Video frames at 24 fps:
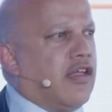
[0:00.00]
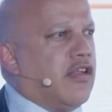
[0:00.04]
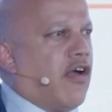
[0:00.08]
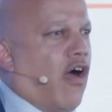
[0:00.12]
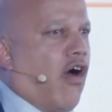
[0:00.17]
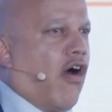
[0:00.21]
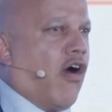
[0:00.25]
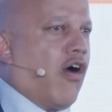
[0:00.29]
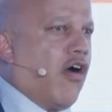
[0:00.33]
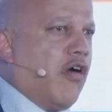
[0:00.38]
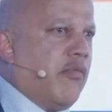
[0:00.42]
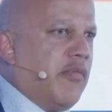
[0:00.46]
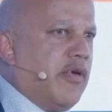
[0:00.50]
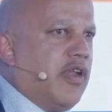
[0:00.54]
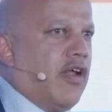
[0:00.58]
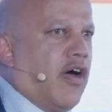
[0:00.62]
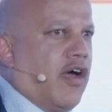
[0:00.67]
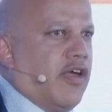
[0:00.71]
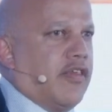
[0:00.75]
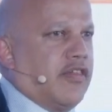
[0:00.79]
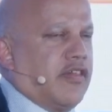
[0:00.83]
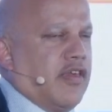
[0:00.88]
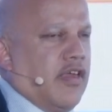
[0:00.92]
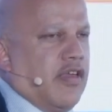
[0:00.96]

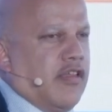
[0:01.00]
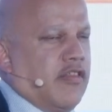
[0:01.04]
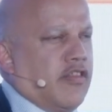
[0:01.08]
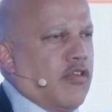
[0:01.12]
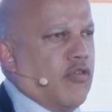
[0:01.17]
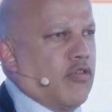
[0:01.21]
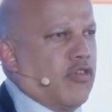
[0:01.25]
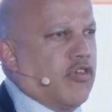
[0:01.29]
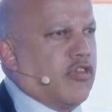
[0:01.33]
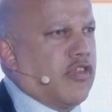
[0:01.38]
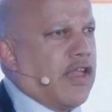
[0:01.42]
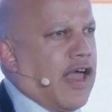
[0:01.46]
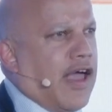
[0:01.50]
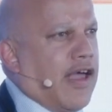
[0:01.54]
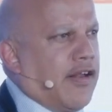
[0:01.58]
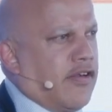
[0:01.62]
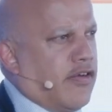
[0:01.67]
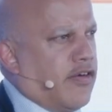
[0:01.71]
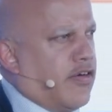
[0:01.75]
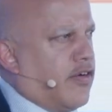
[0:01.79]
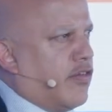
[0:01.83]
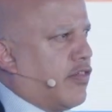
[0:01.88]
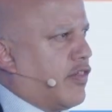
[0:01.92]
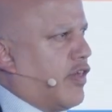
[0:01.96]
harmonizing those
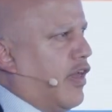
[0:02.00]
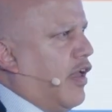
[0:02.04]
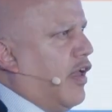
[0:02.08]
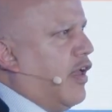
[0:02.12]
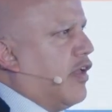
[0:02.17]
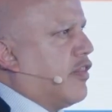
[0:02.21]
standards,